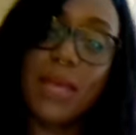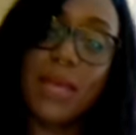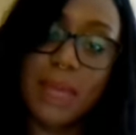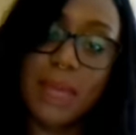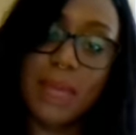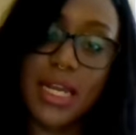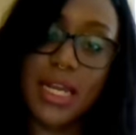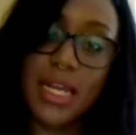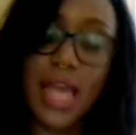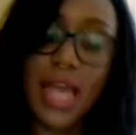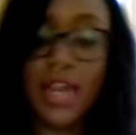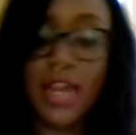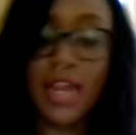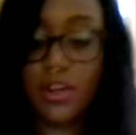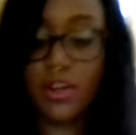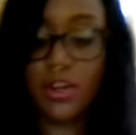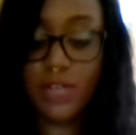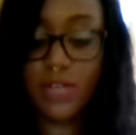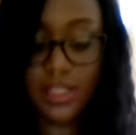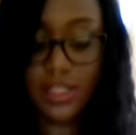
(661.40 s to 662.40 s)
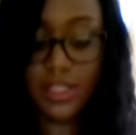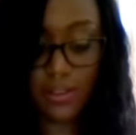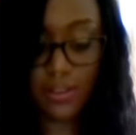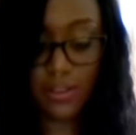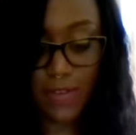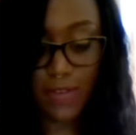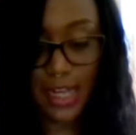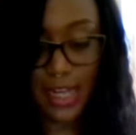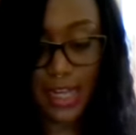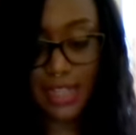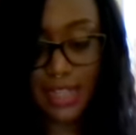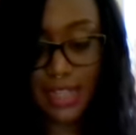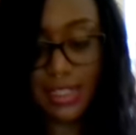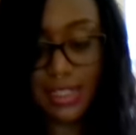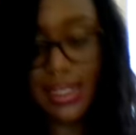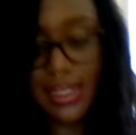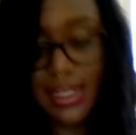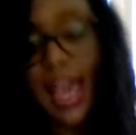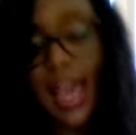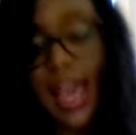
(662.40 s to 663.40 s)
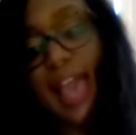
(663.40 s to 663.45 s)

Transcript: money and increase your finances.